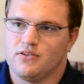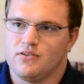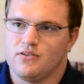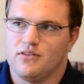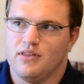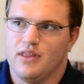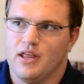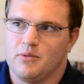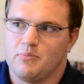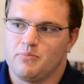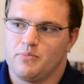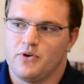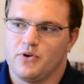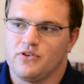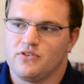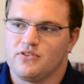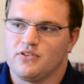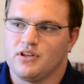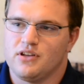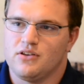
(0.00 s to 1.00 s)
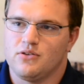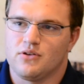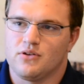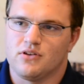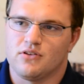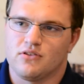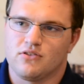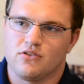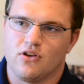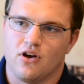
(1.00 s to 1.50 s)
that person that you
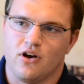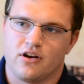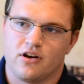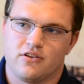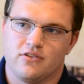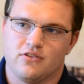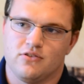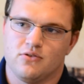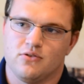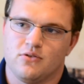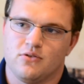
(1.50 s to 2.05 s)
can talk to